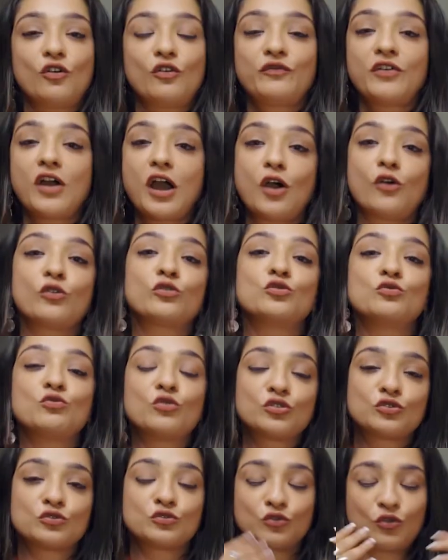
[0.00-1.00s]
of how you
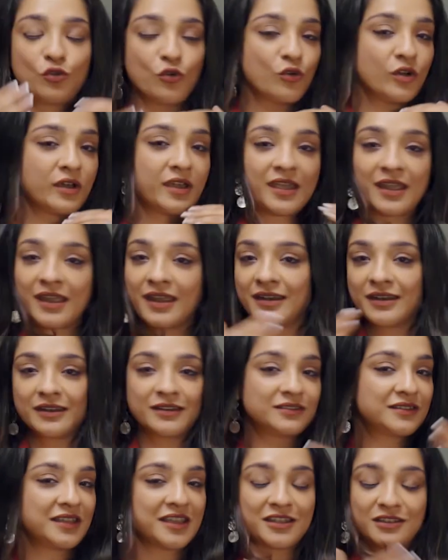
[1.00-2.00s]
want to go ahead
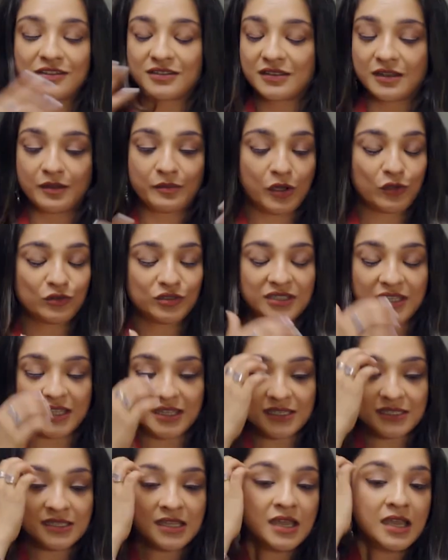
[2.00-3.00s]
and think about
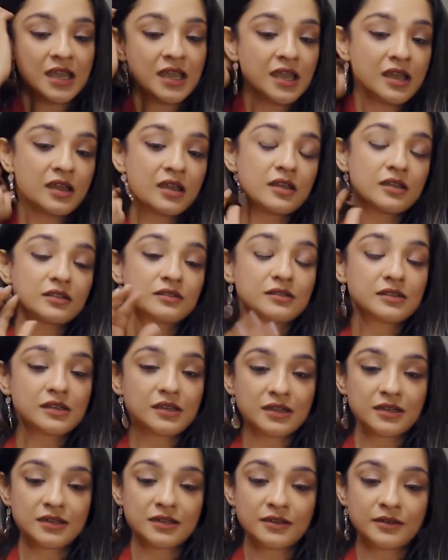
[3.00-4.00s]
things.
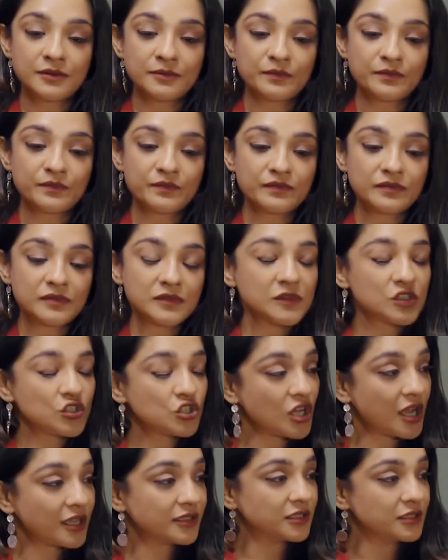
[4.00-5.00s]

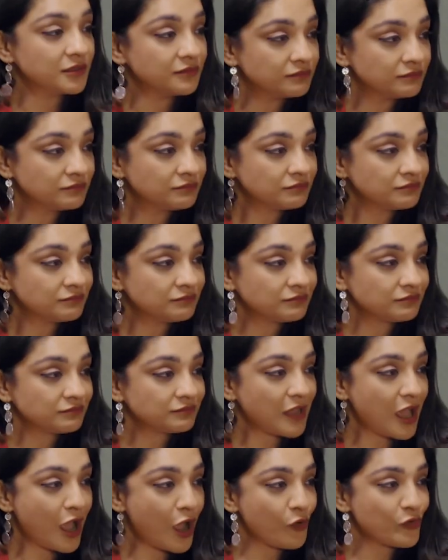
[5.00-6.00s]
Shadi,
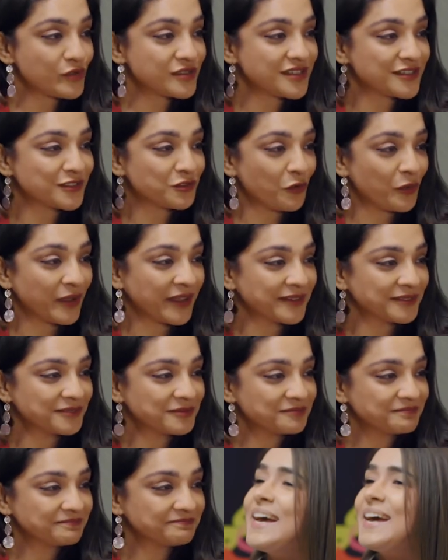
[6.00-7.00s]
how is it going?
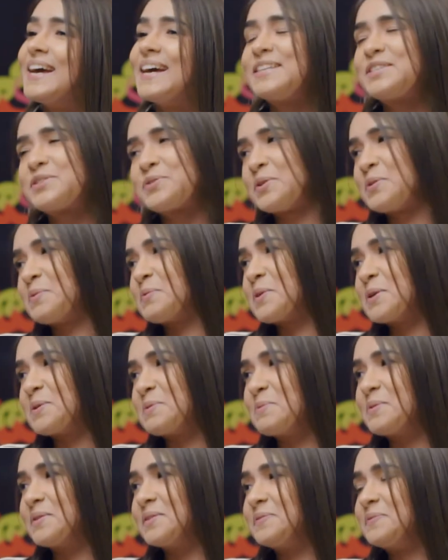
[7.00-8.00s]
It's going very
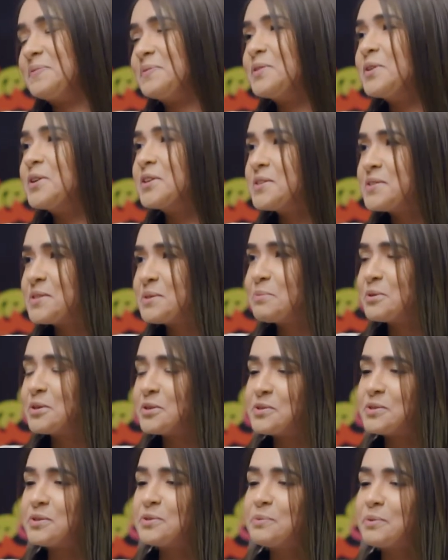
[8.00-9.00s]
well. Honestly,
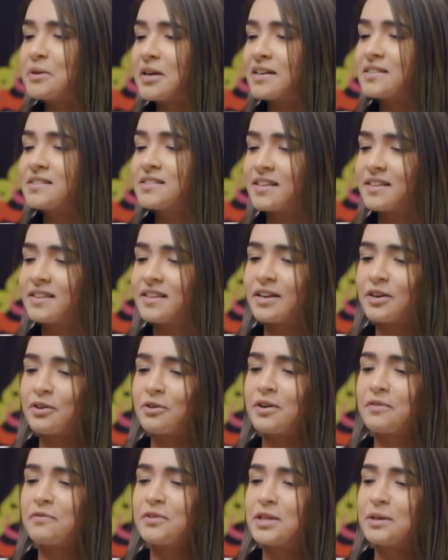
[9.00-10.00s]
because when I said that
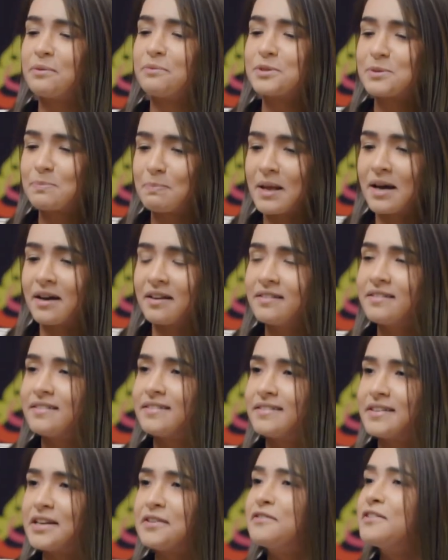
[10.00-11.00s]
everything was planned,
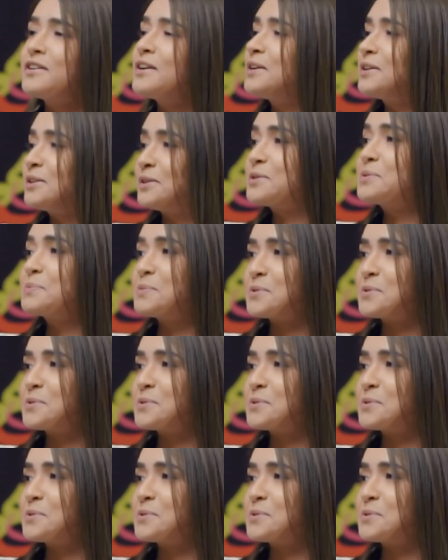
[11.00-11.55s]
definitely this